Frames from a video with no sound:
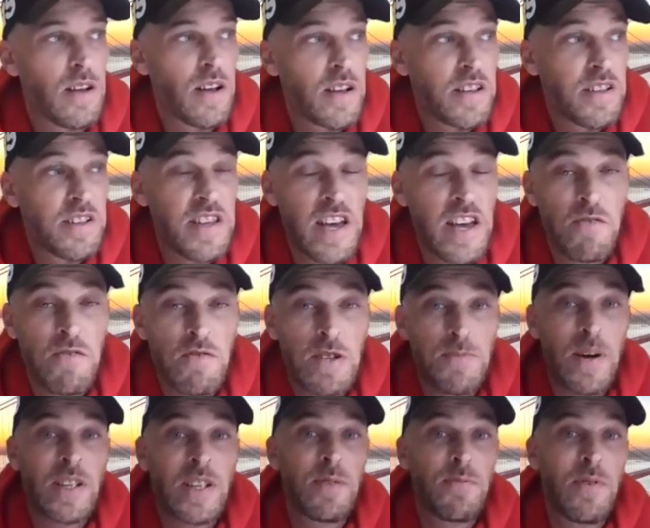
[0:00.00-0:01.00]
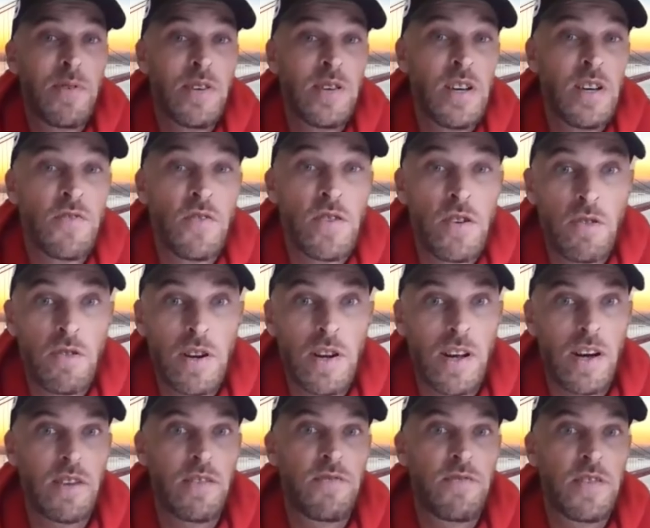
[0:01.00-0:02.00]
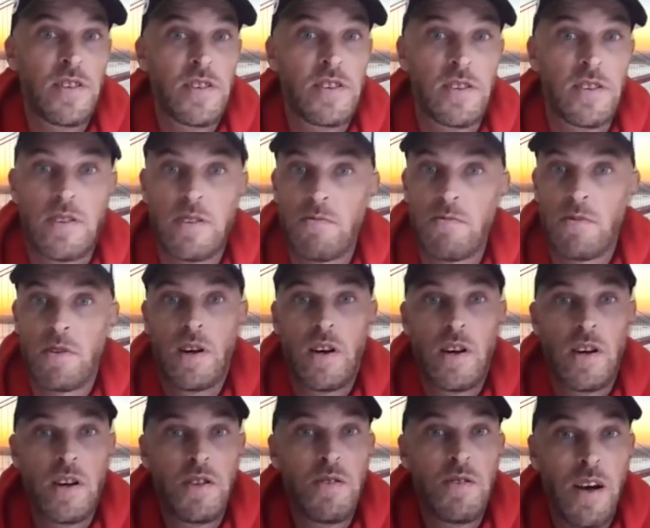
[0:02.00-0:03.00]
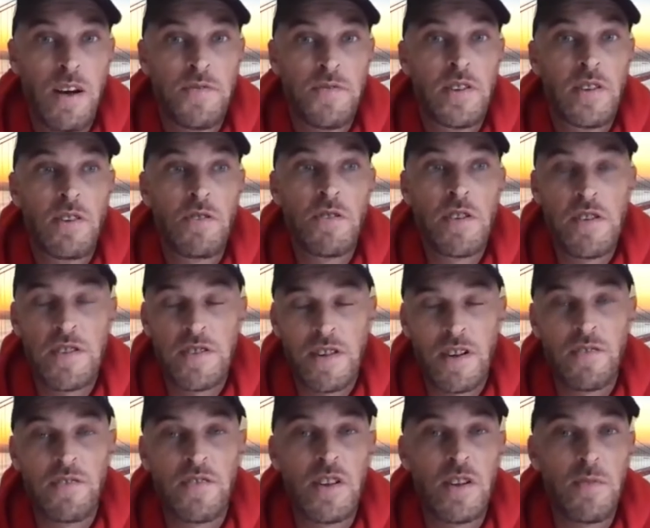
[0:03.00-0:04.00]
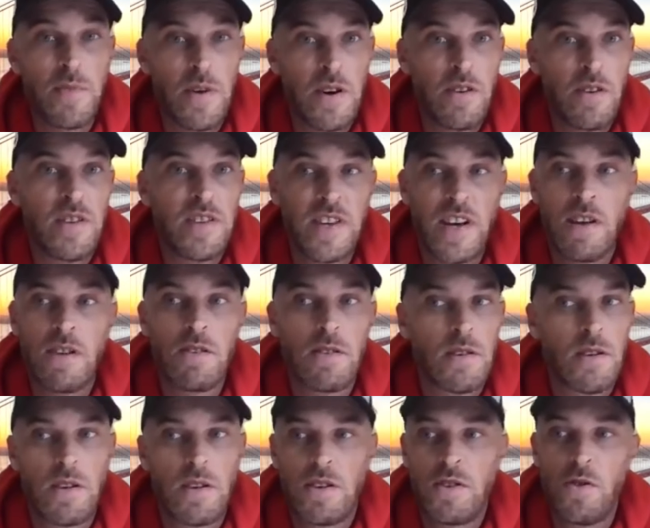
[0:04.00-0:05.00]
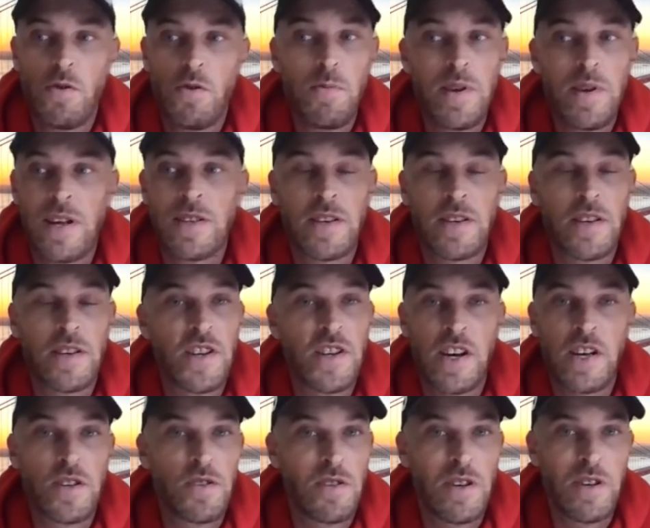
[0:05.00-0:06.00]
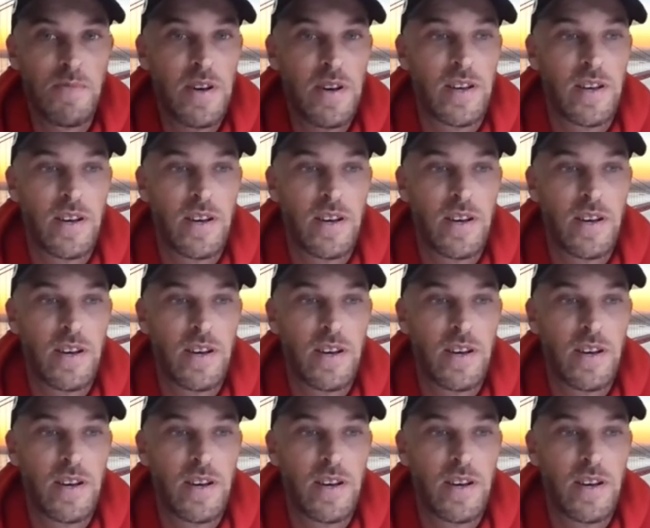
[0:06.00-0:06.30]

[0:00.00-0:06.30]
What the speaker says: taking responsibility for your own life is just you have to look at yourself in the mirror and say, look, nobody else can change, only me.